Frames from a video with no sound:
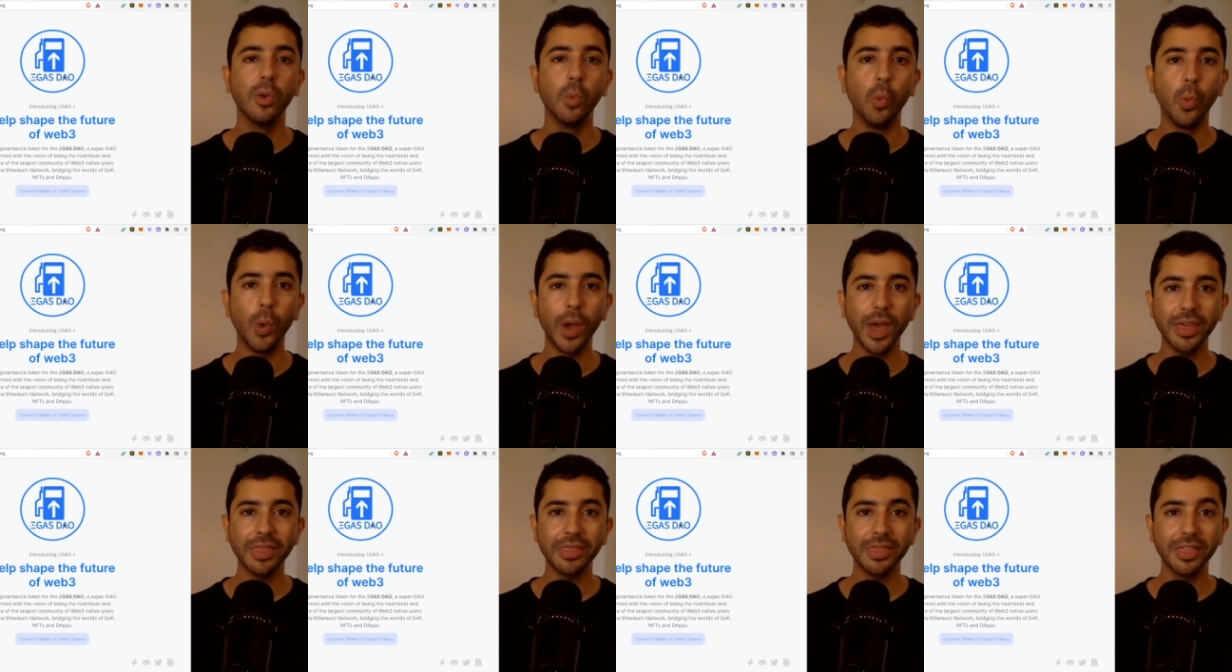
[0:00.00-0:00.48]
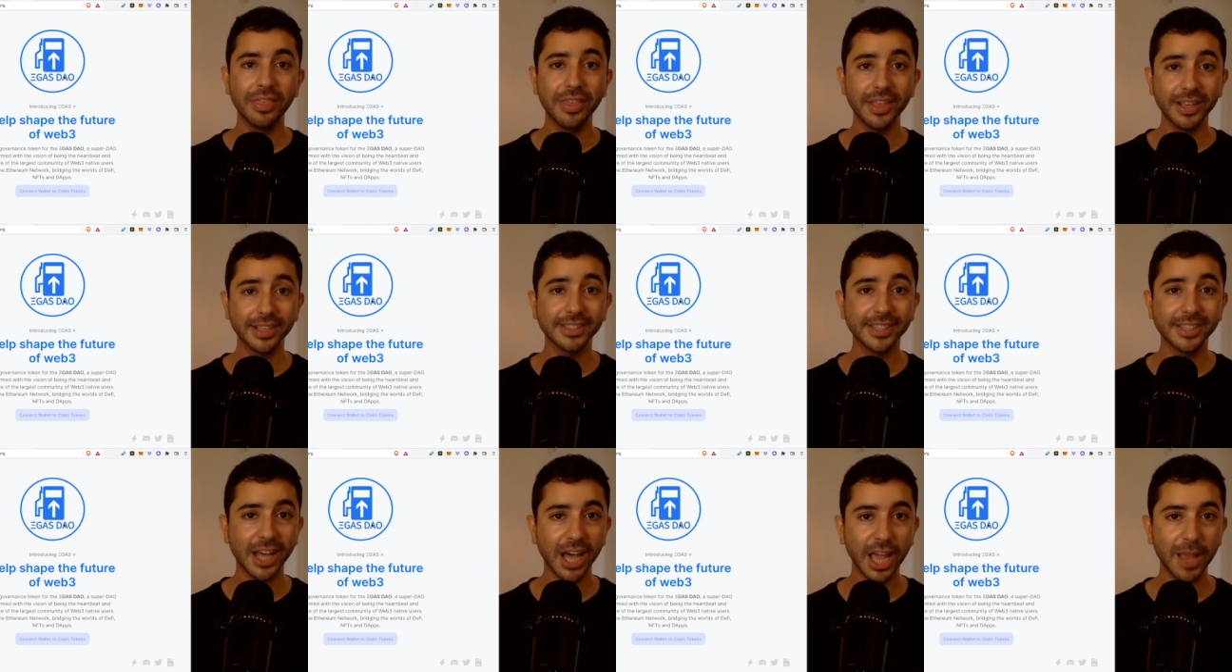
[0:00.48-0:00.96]
with
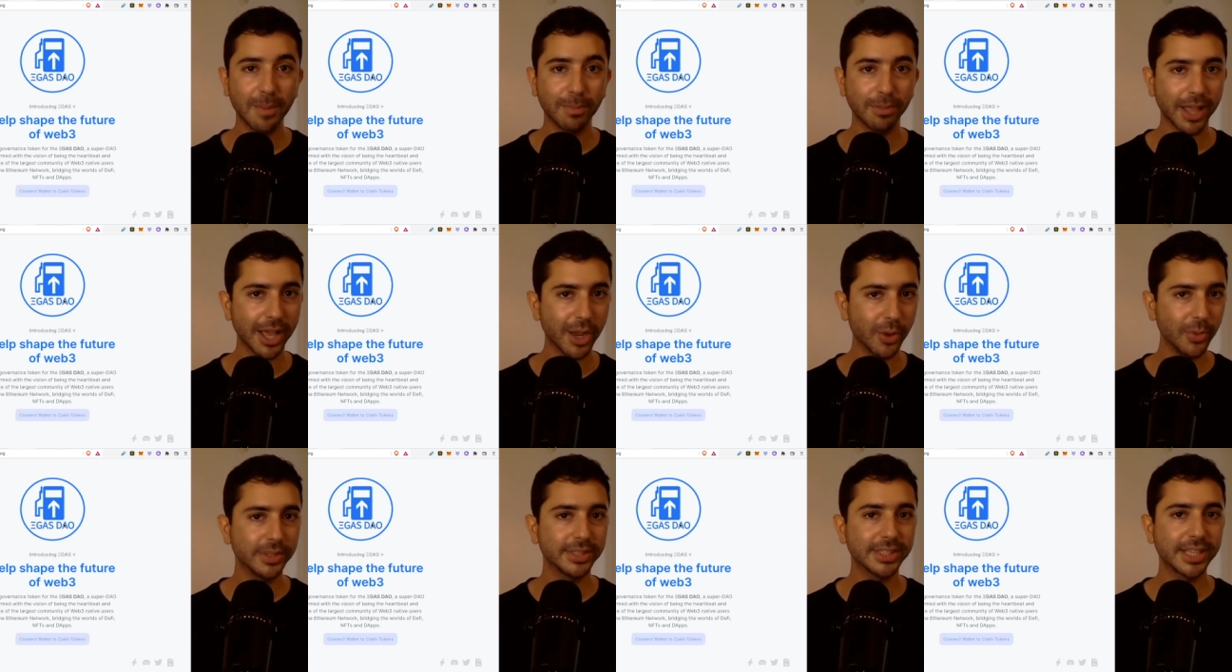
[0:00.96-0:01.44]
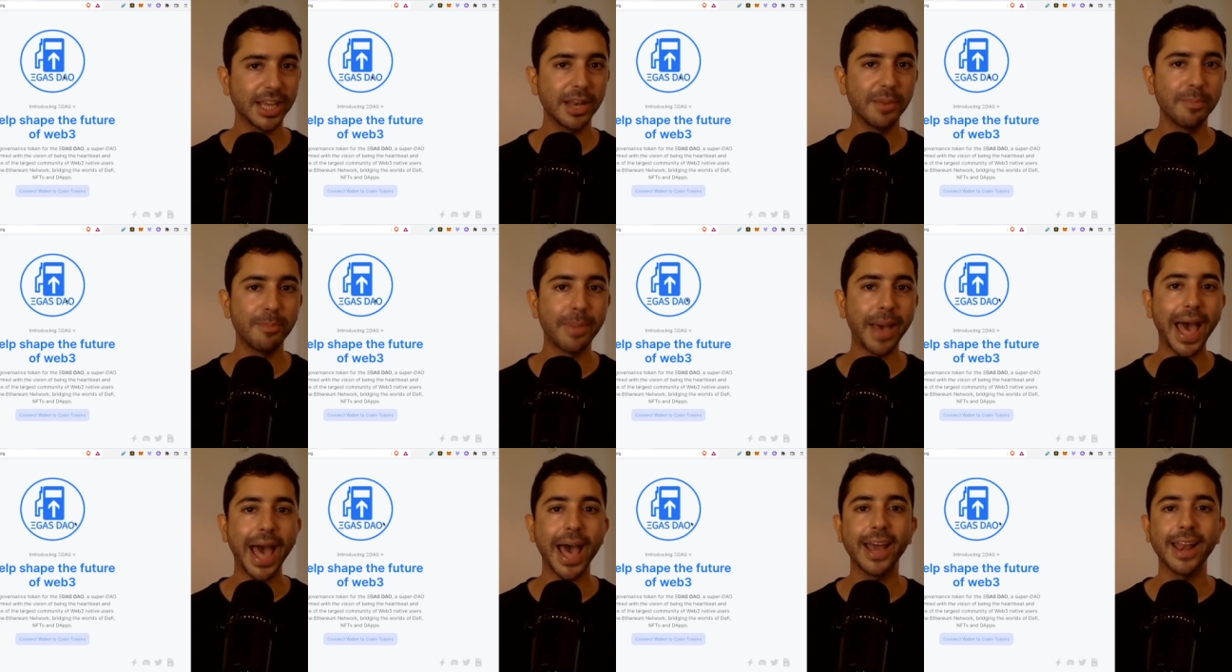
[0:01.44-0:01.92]
this hype, like we
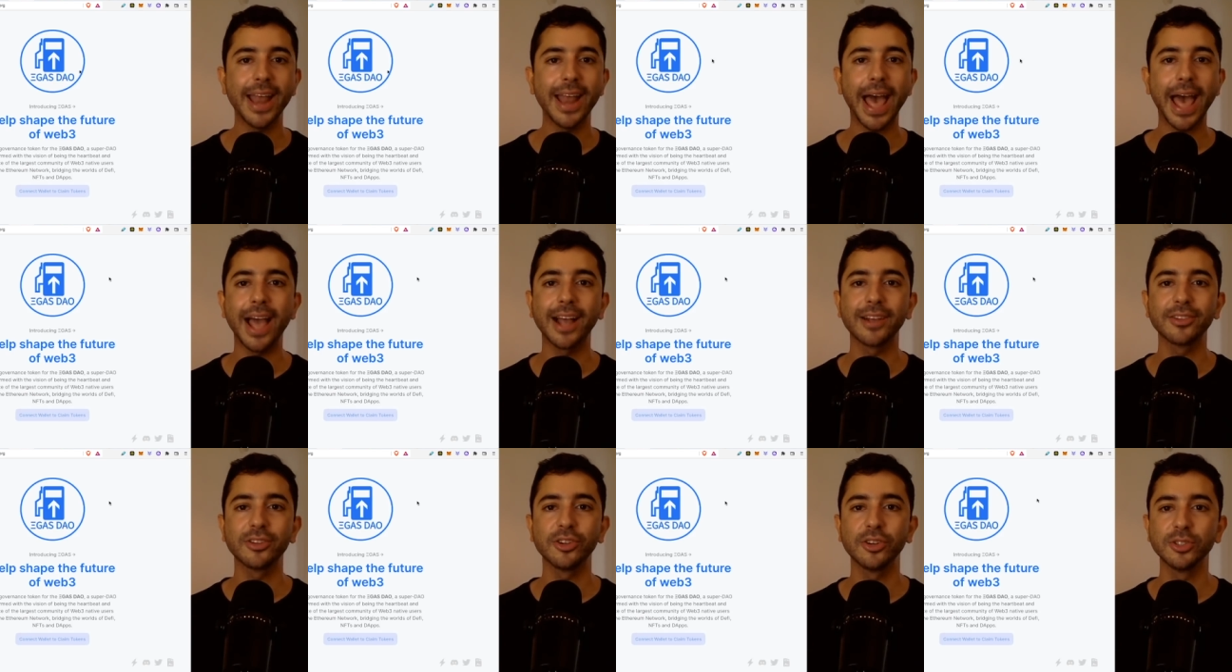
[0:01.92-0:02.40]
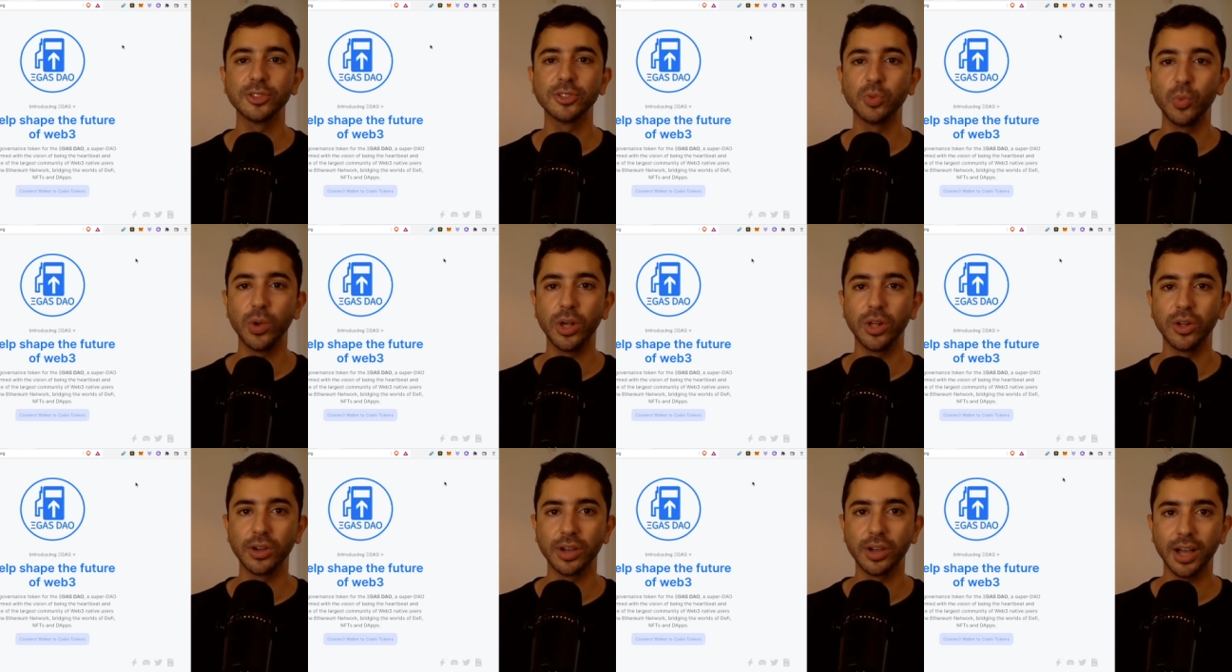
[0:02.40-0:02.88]
said, bad actors
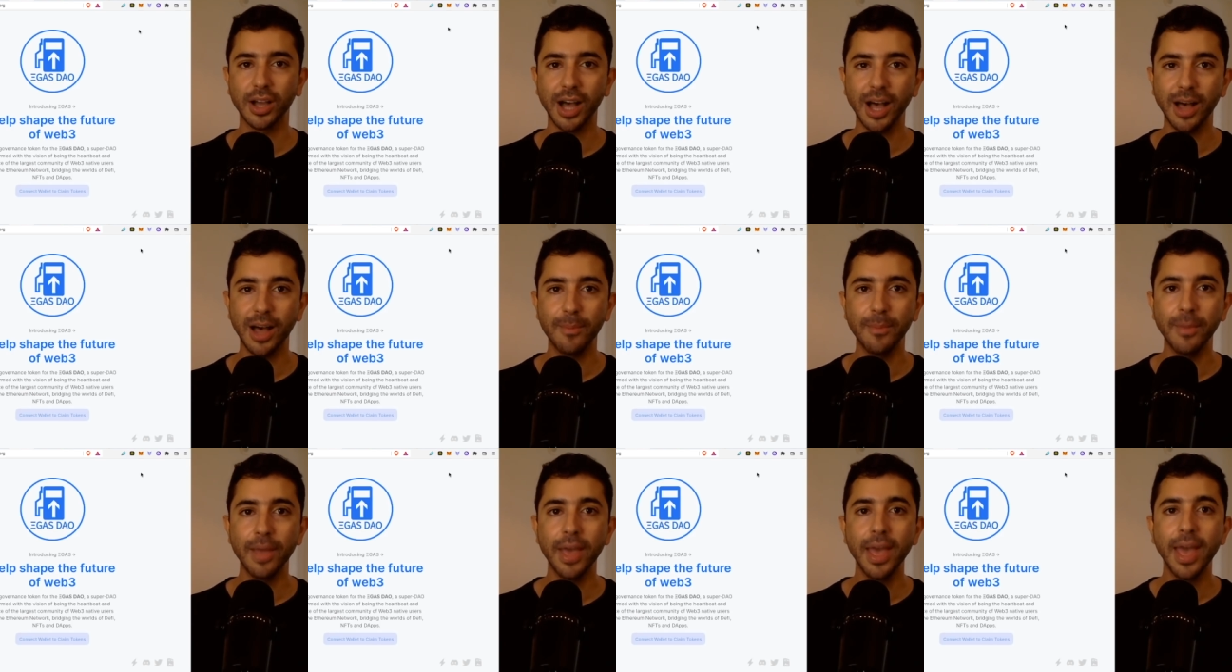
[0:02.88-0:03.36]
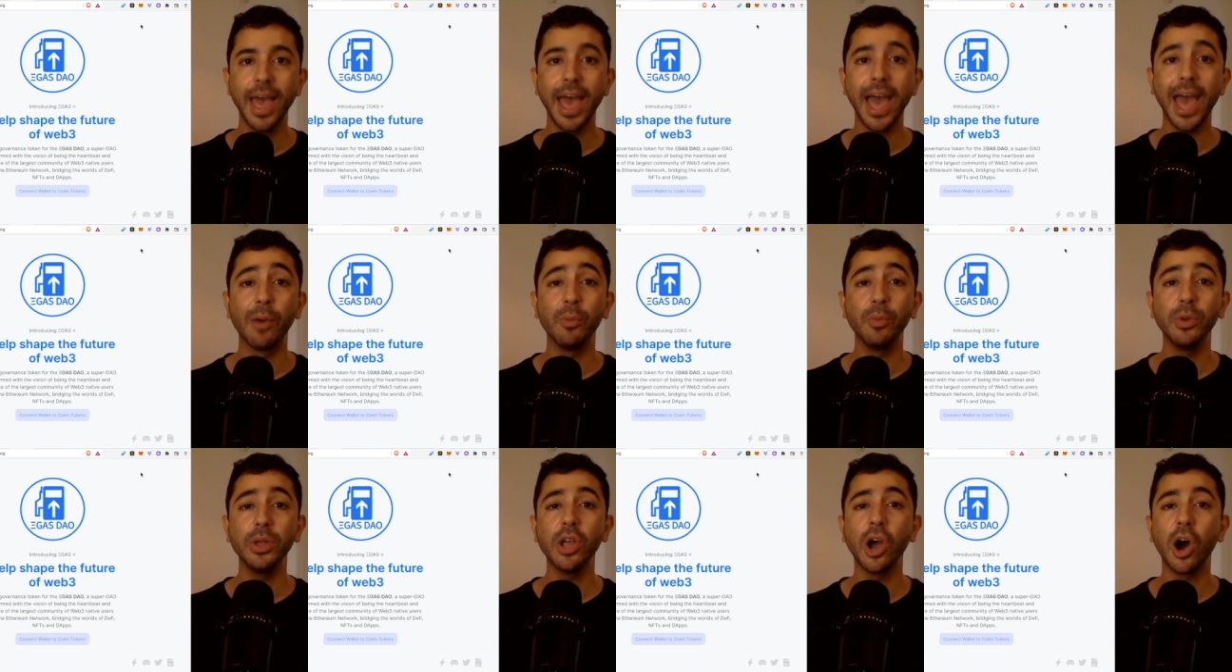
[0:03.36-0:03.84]
will come,
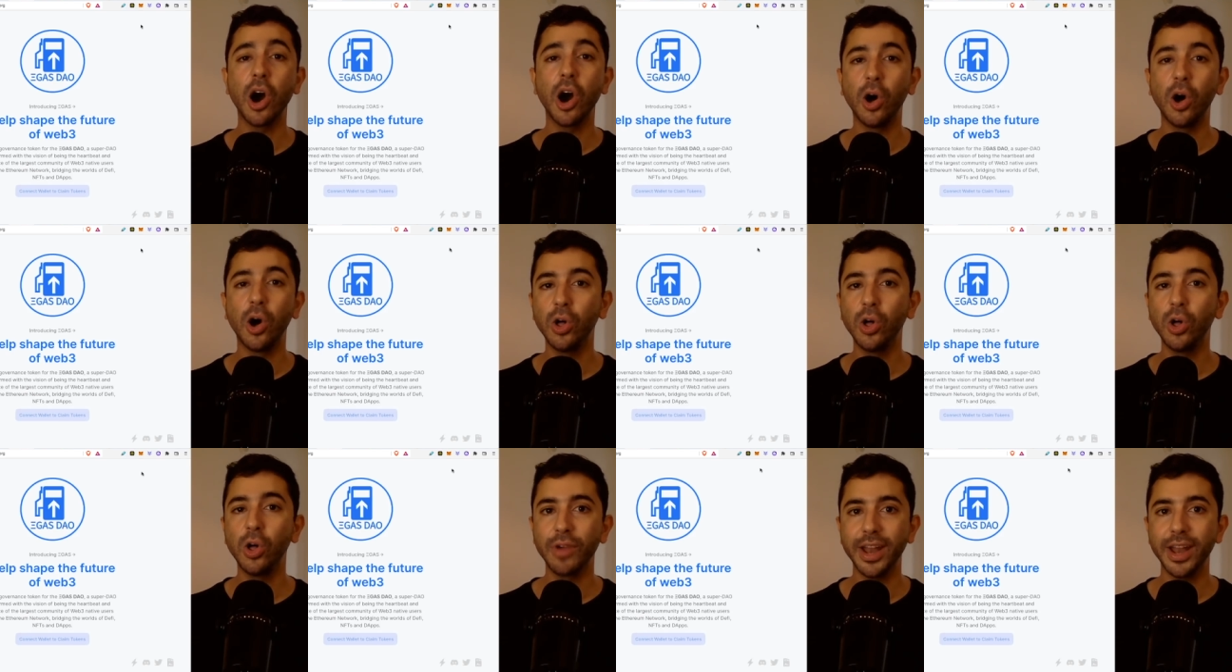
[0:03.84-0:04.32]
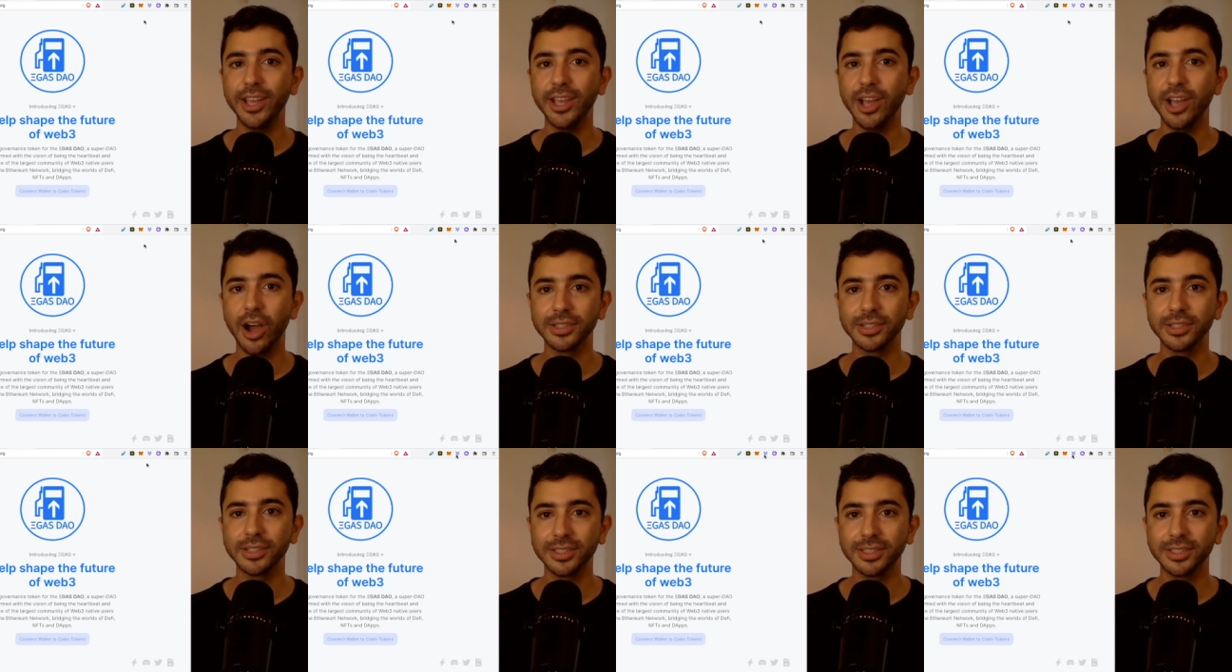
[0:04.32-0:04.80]
and we already
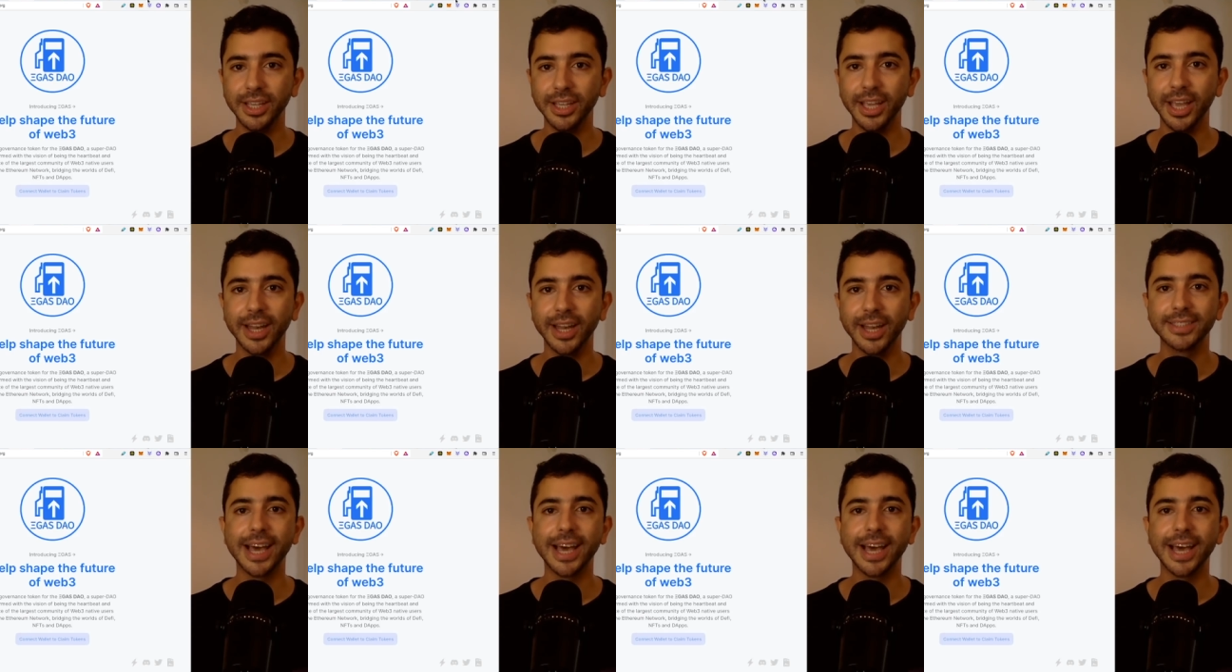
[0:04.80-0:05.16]
are seeing it.